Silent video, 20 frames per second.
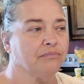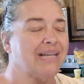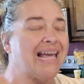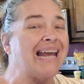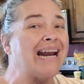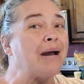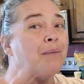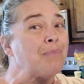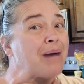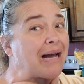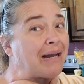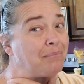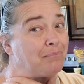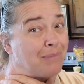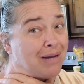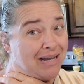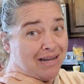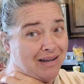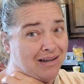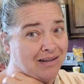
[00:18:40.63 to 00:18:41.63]
And I might
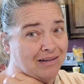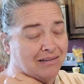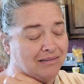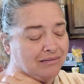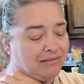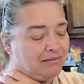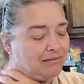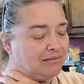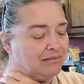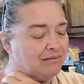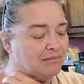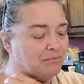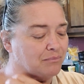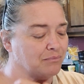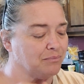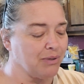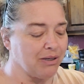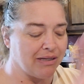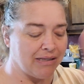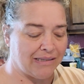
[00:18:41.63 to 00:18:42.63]
mind,
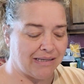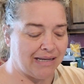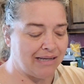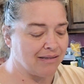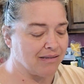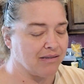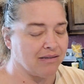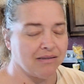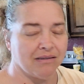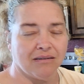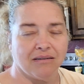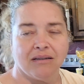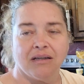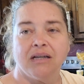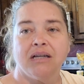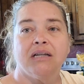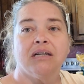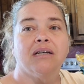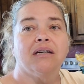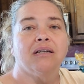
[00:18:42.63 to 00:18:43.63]
because
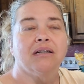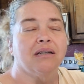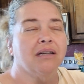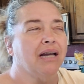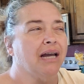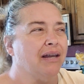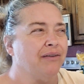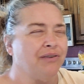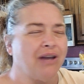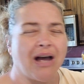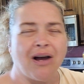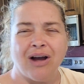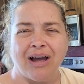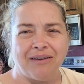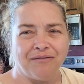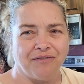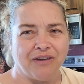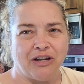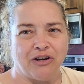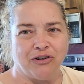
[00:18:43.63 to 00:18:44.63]
if y'all
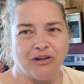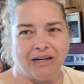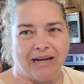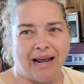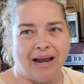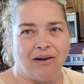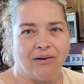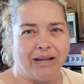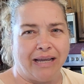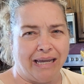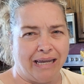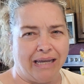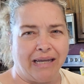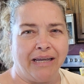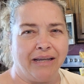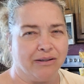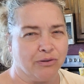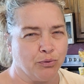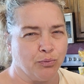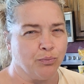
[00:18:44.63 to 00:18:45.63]
hadn't figured it out, he
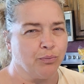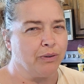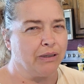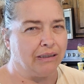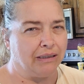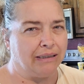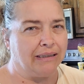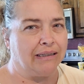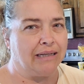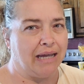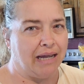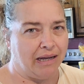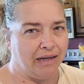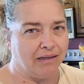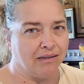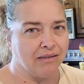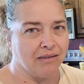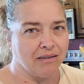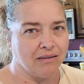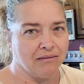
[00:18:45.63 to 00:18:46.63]
eats really
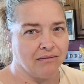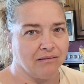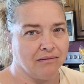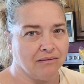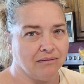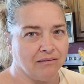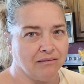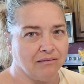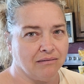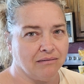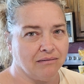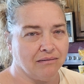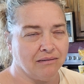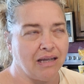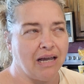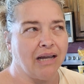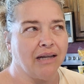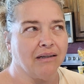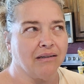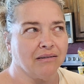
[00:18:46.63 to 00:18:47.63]
late.
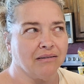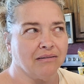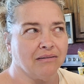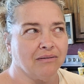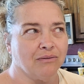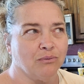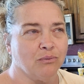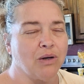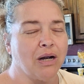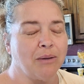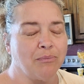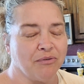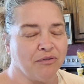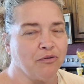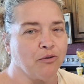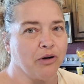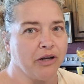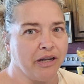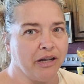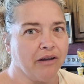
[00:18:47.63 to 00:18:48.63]
Like, right
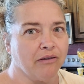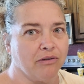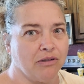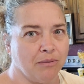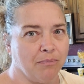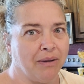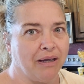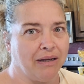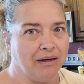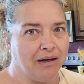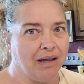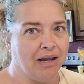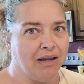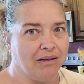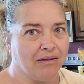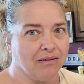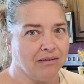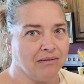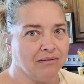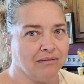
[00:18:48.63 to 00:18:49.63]
before he goes to bed
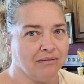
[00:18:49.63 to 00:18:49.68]
late.